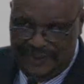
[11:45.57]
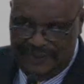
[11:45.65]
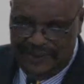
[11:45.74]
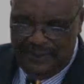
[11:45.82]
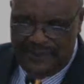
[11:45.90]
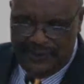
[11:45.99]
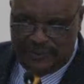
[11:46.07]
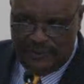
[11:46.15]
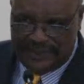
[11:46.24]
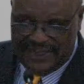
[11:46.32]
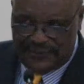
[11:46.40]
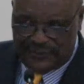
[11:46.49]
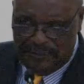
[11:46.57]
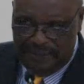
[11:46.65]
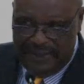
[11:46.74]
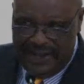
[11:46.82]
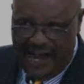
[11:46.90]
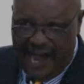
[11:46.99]
They don't ask
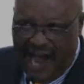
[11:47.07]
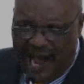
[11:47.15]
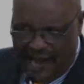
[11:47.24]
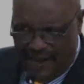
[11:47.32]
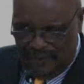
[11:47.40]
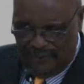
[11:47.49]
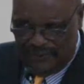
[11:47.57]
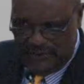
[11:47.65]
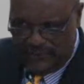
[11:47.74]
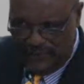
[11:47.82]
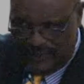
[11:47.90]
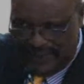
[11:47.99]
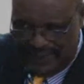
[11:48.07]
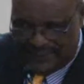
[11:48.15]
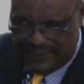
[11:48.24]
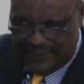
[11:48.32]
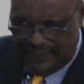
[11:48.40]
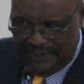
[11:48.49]
me, how did you get
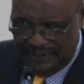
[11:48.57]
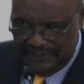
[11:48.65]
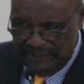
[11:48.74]
there?